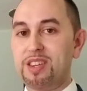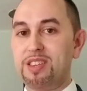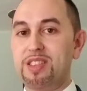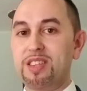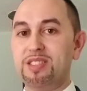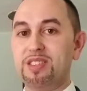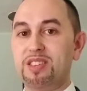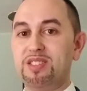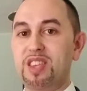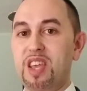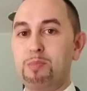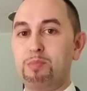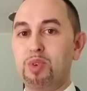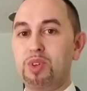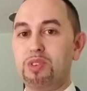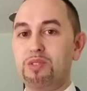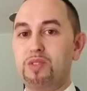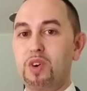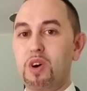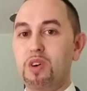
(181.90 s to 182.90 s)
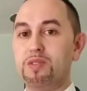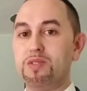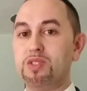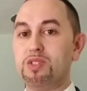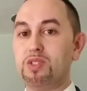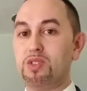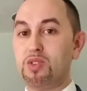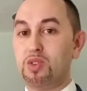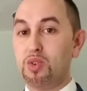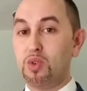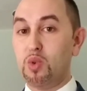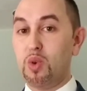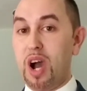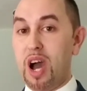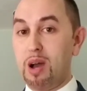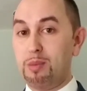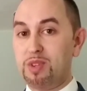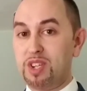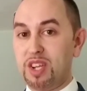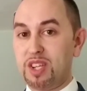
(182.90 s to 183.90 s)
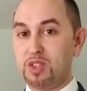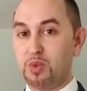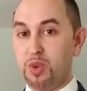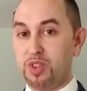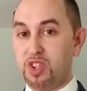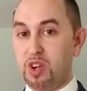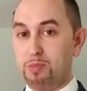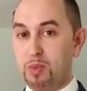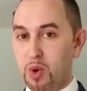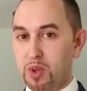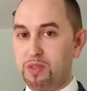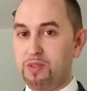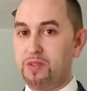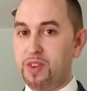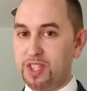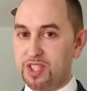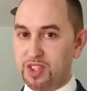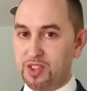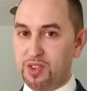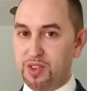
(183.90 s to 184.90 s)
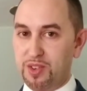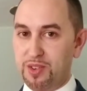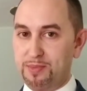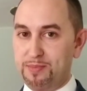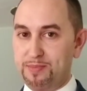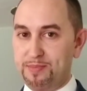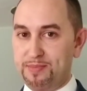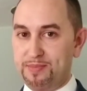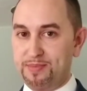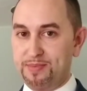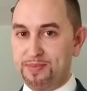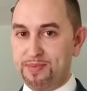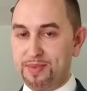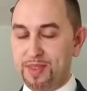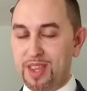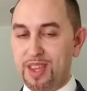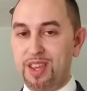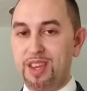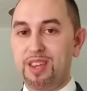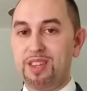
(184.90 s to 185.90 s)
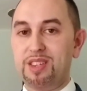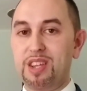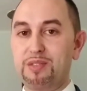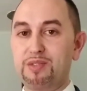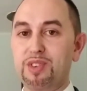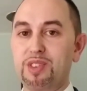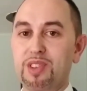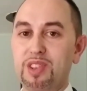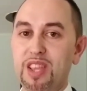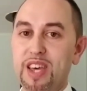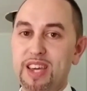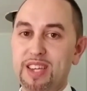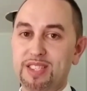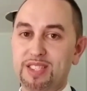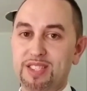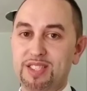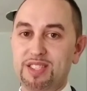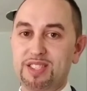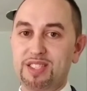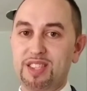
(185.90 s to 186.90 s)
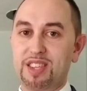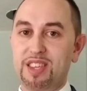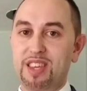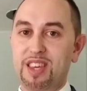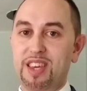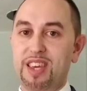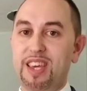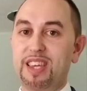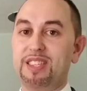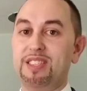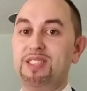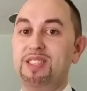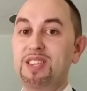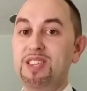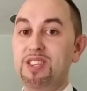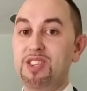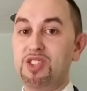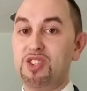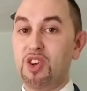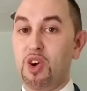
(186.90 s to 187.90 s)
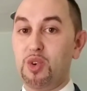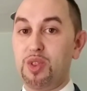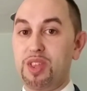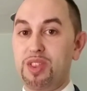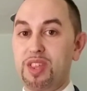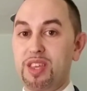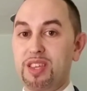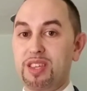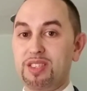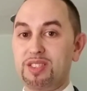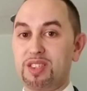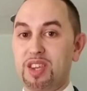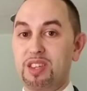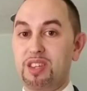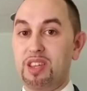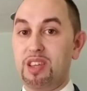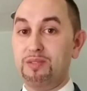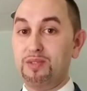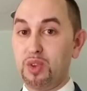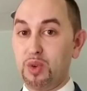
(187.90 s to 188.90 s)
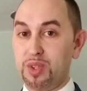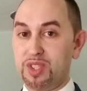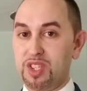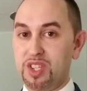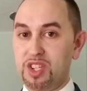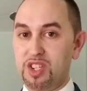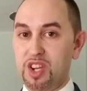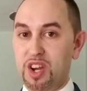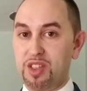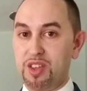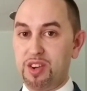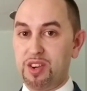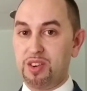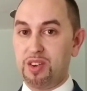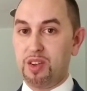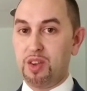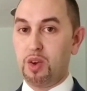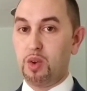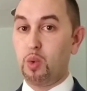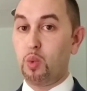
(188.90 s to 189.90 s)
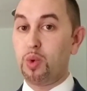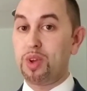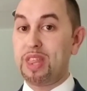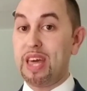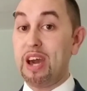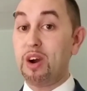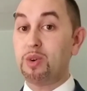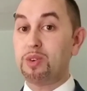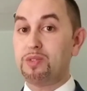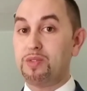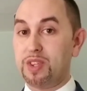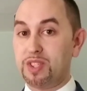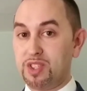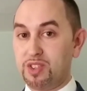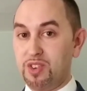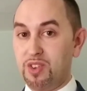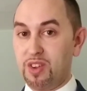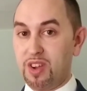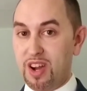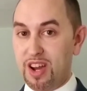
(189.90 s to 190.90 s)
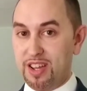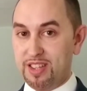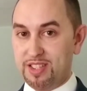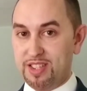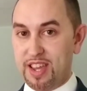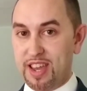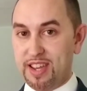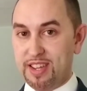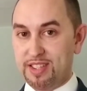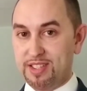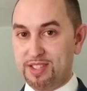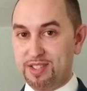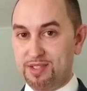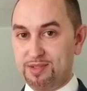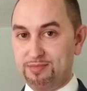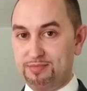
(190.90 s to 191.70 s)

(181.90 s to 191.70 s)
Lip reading: This example involves two objects which are both physical. Nevertheless, it did show that things can influence each other without physical contact.